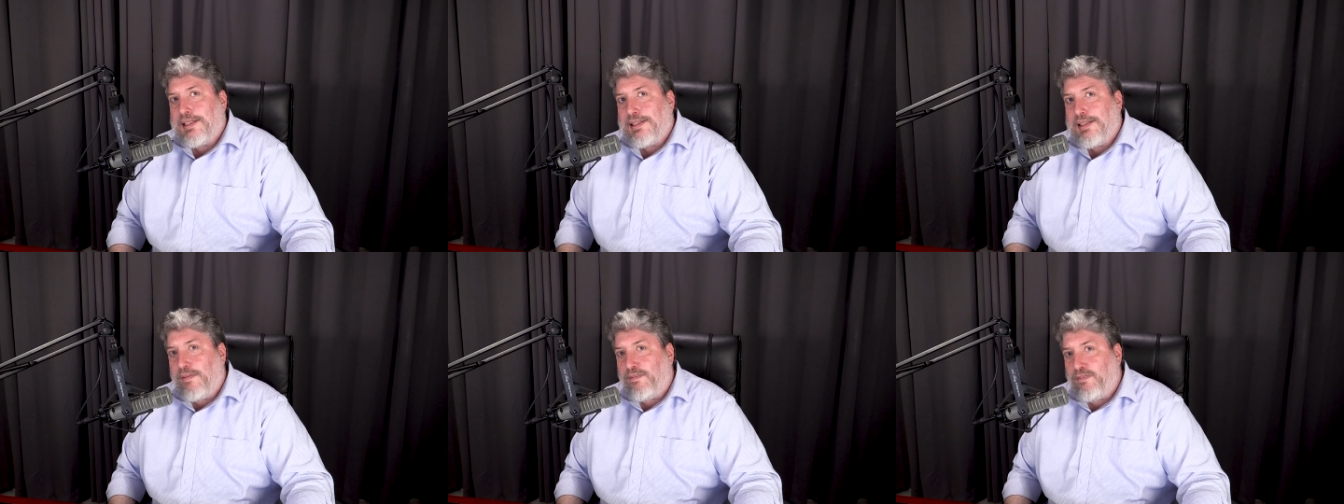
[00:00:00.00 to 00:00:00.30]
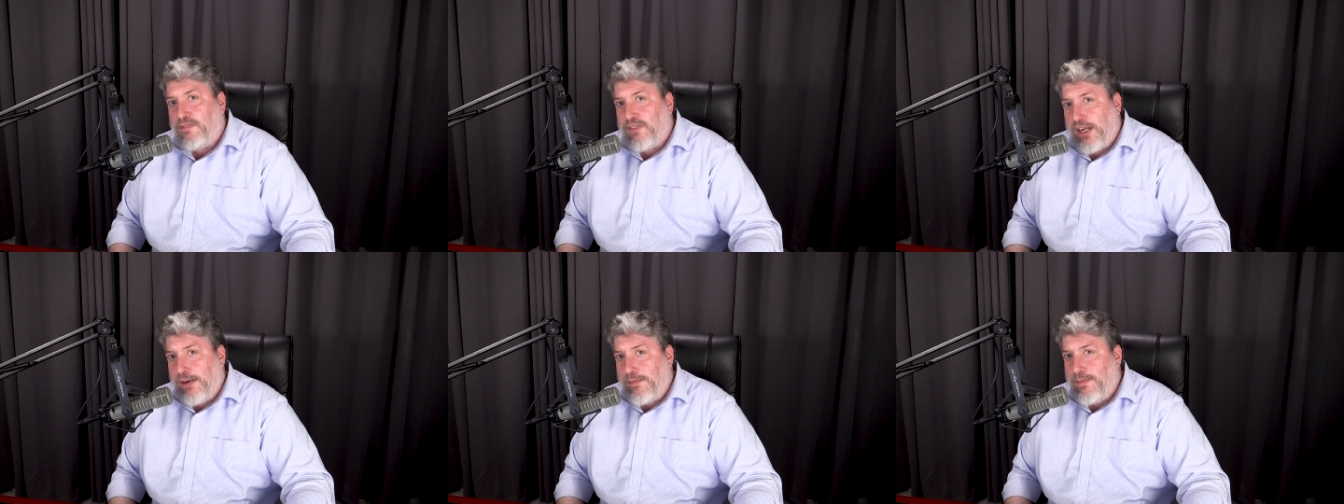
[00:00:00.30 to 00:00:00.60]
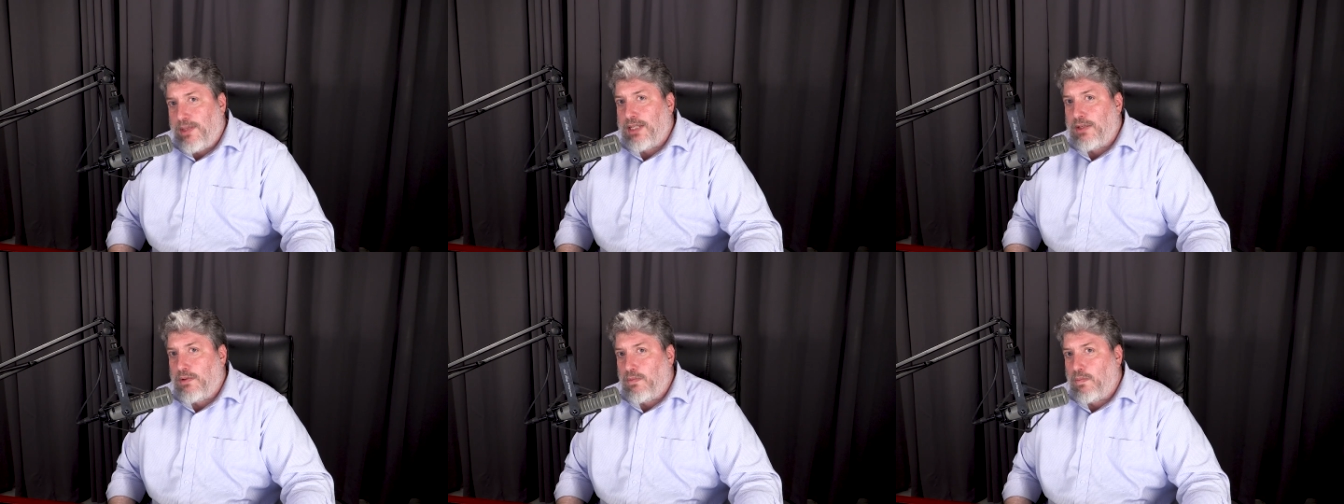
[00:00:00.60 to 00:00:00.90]
The
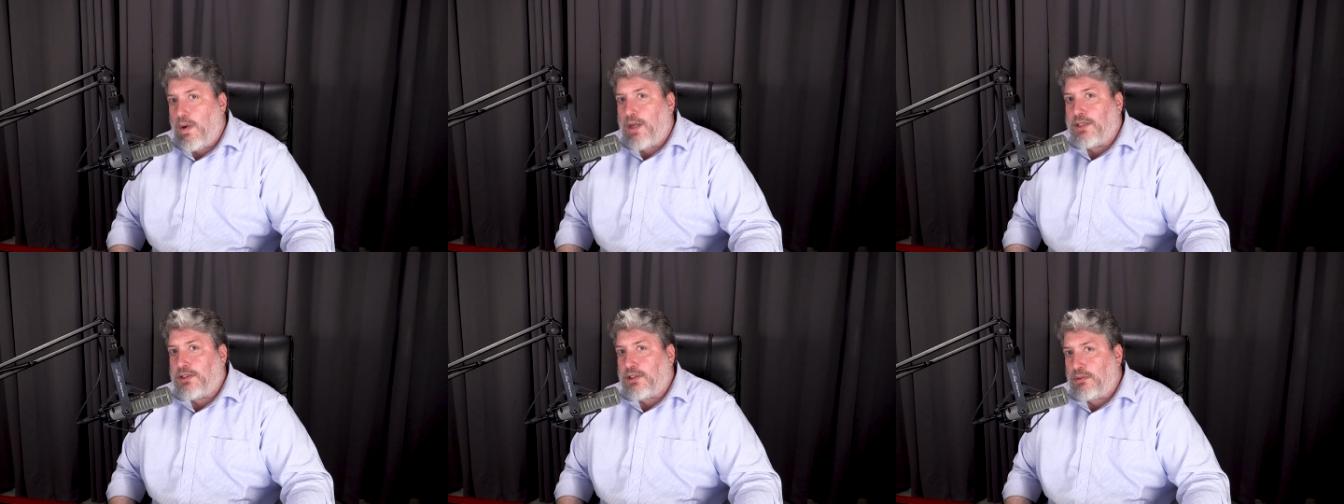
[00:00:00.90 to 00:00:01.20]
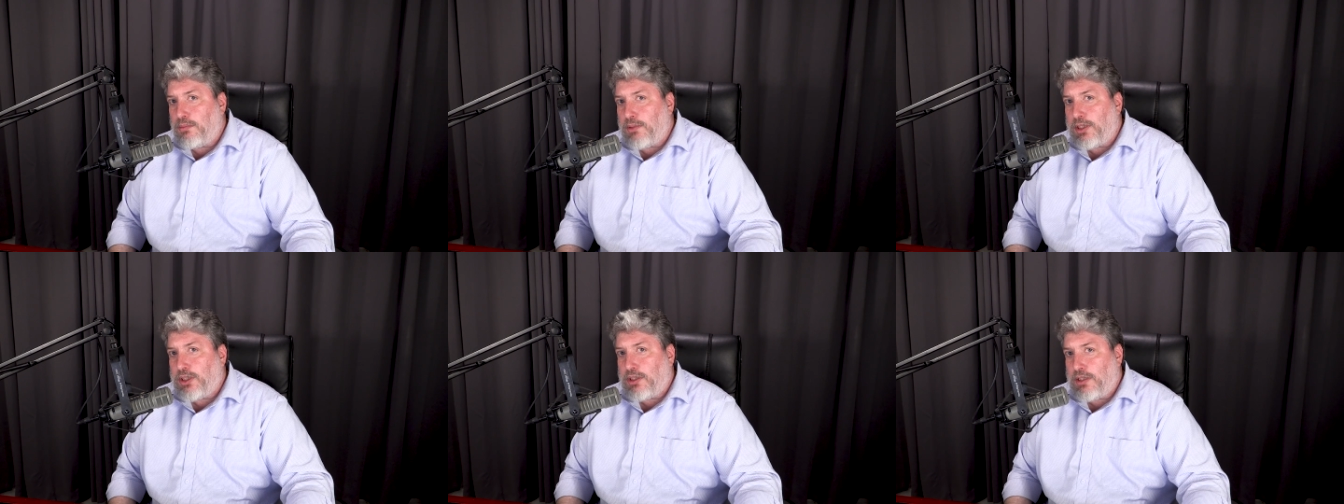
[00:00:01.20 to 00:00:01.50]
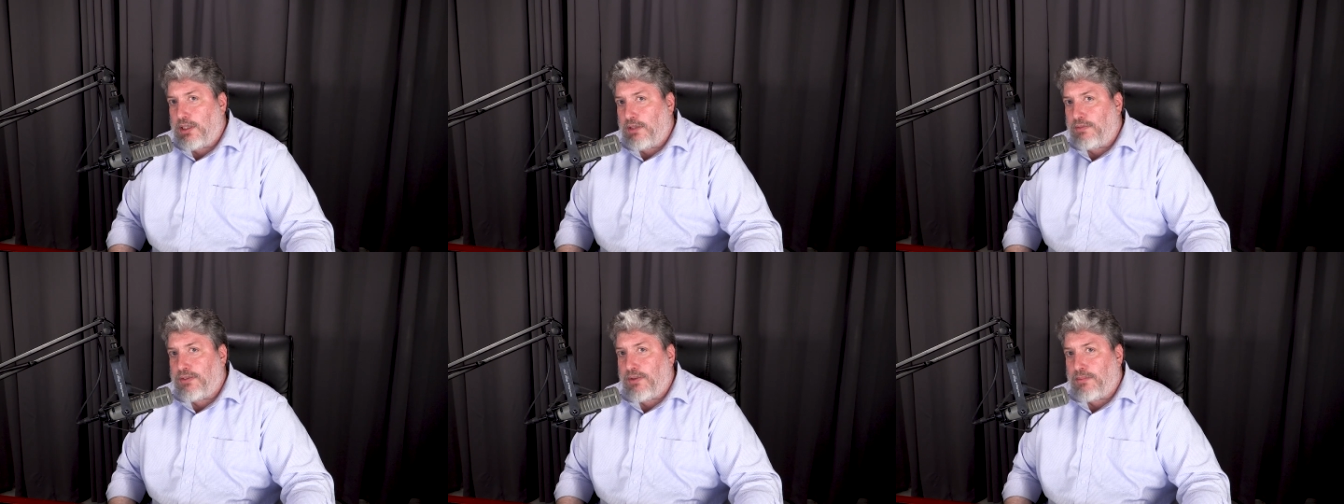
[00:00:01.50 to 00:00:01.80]
family was
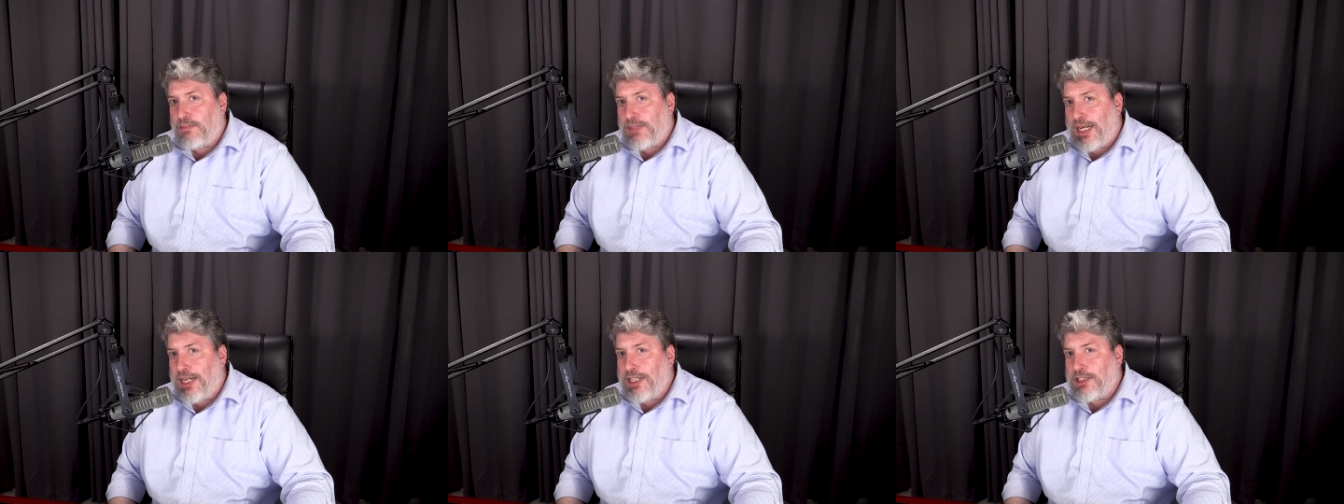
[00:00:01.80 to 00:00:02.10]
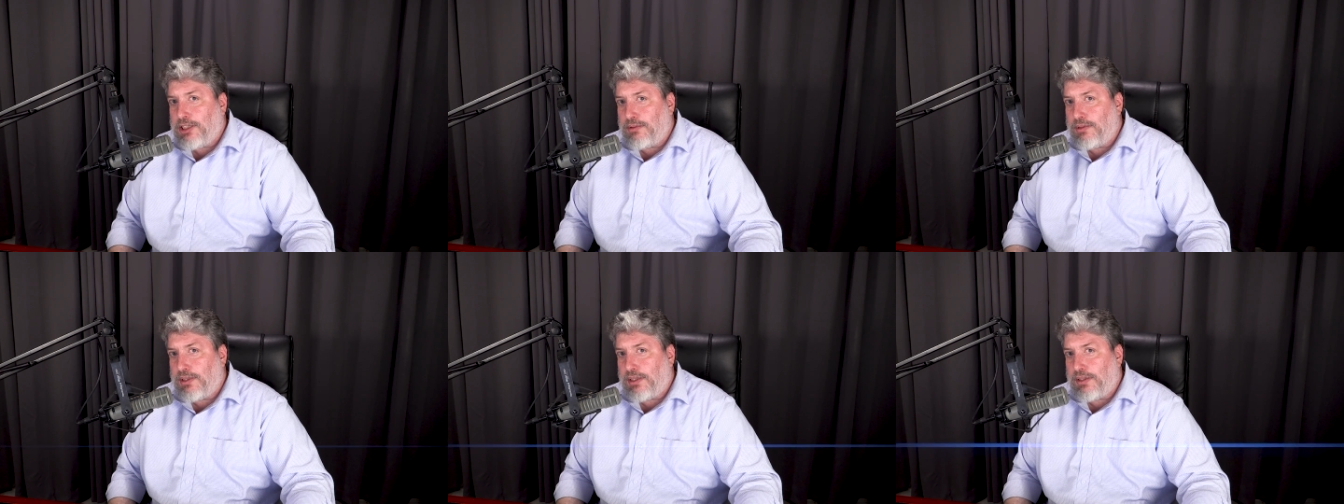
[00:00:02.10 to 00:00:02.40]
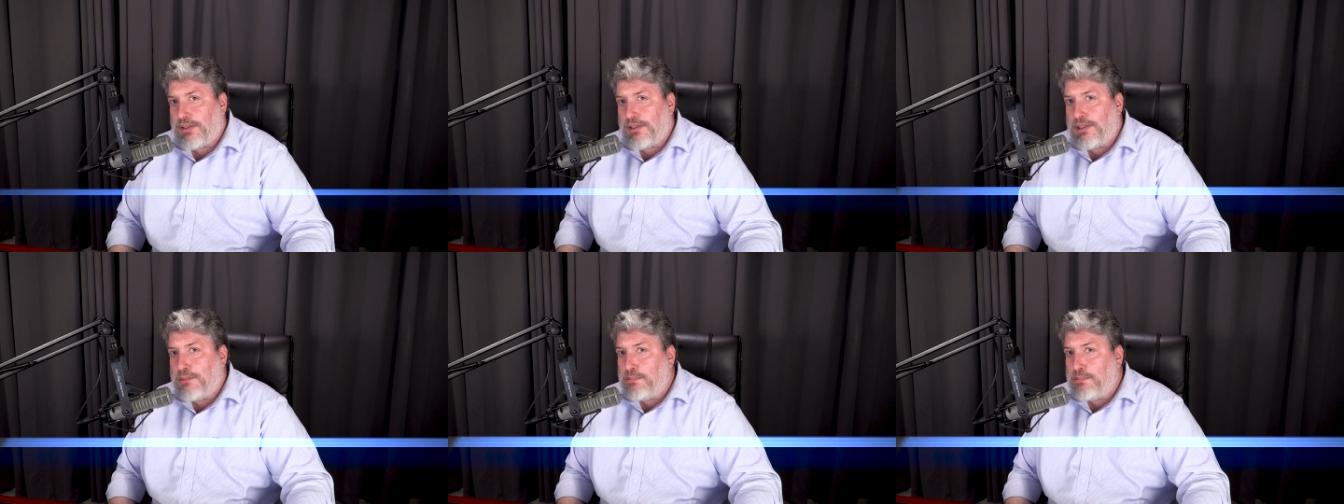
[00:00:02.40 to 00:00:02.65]
originally from Nazareth.